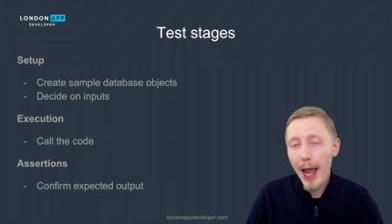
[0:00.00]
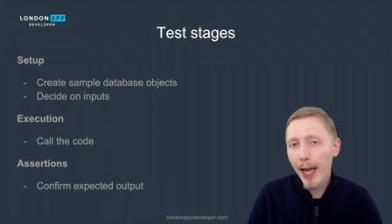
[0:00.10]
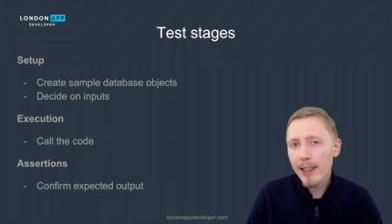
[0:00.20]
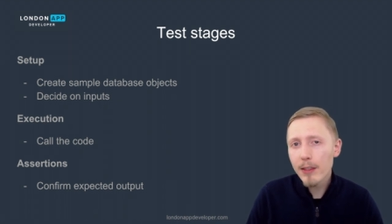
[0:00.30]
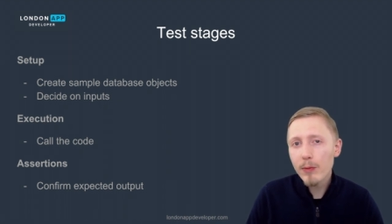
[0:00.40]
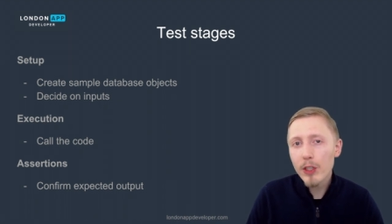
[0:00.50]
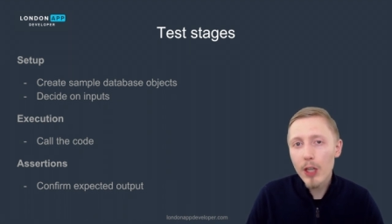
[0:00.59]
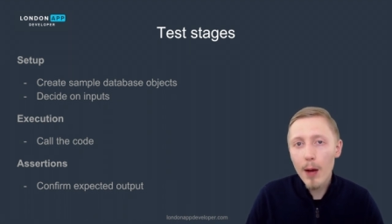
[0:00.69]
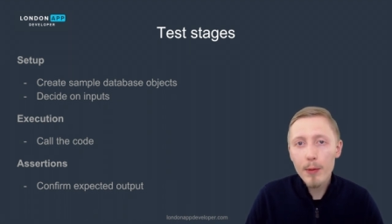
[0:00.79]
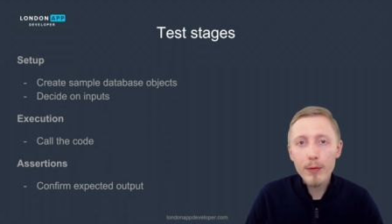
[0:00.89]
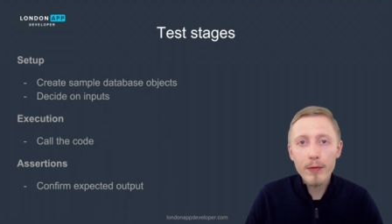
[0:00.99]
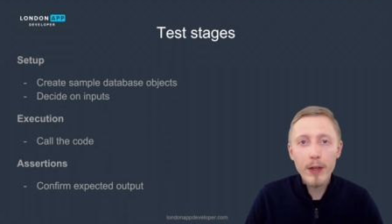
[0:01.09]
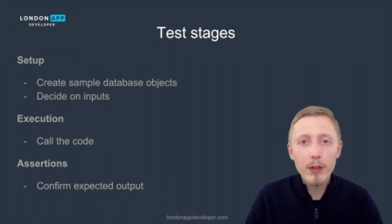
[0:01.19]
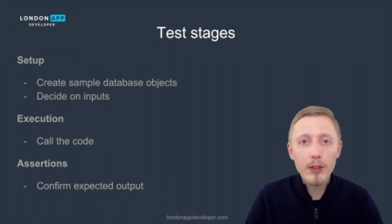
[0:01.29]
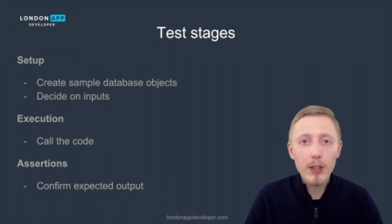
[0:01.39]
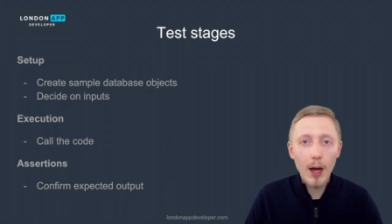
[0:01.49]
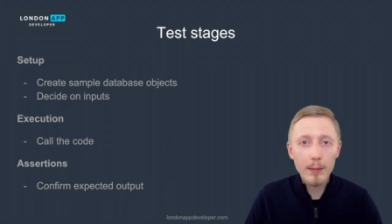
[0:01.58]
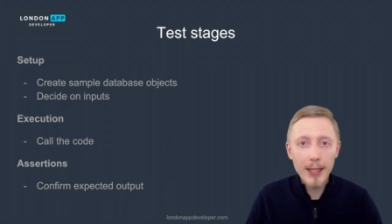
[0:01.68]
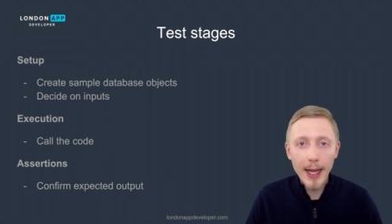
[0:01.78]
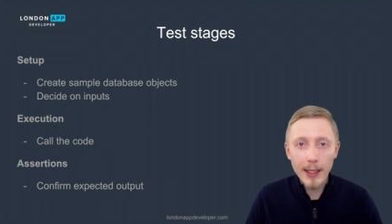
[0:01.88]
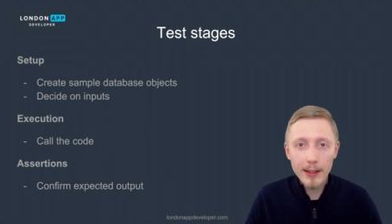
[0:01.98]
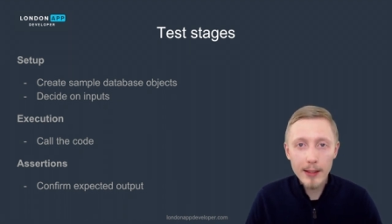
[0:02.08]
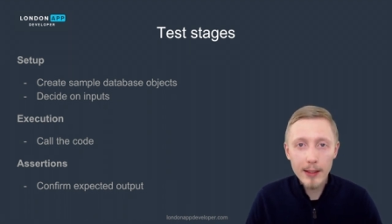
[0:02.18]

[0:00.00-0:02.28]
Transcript: and some sample fields to update.